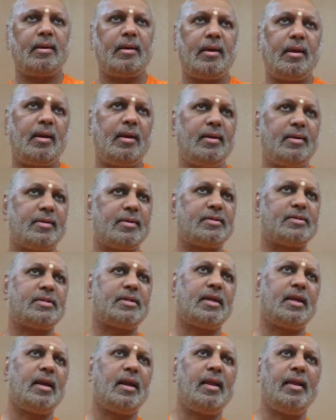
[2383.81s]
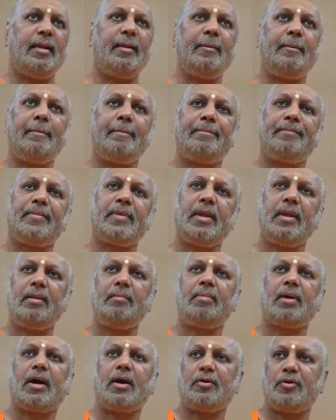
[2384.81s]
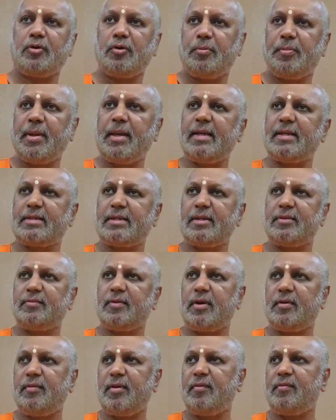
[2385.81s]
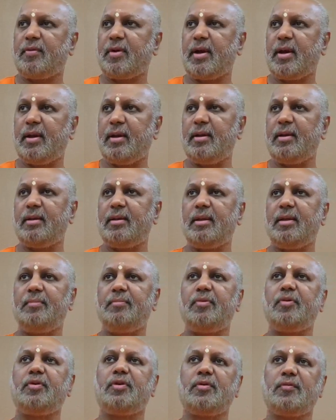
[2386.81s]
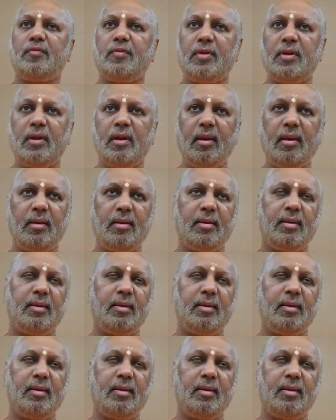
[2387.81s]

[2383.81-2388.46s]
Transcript: Interestingly, in Kathopanishad, what we find, the beautiful